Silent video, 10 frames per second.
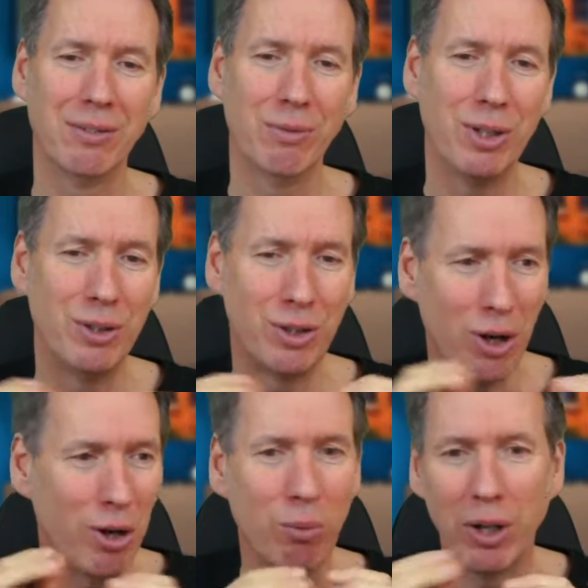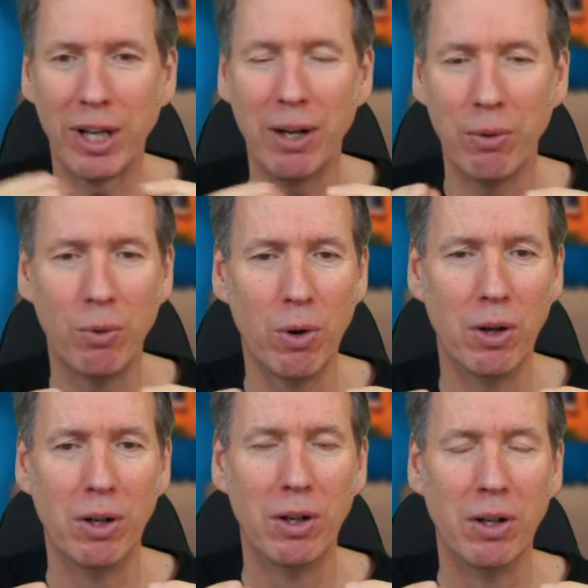when you can't work out
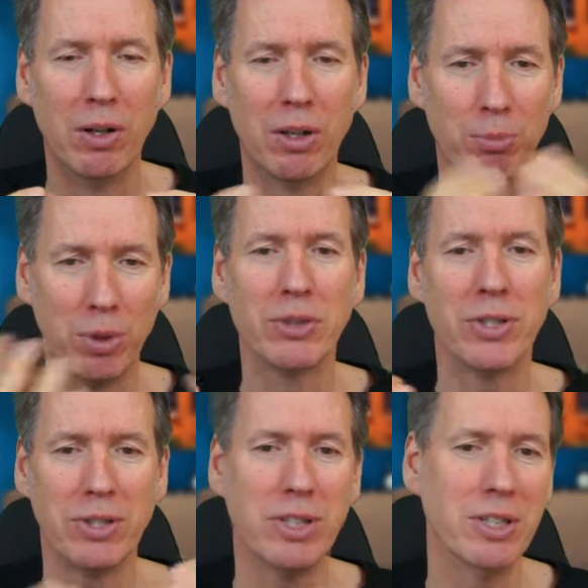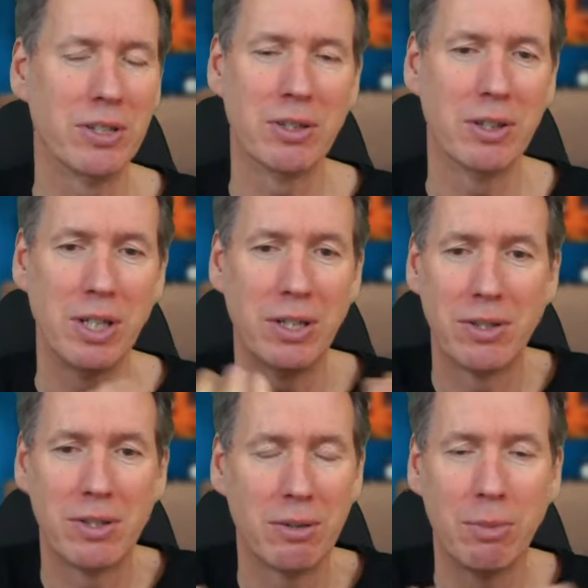what the process is that
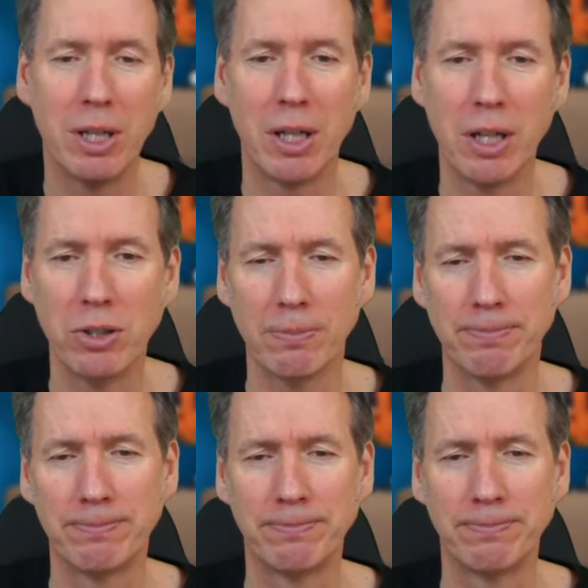needs the medication?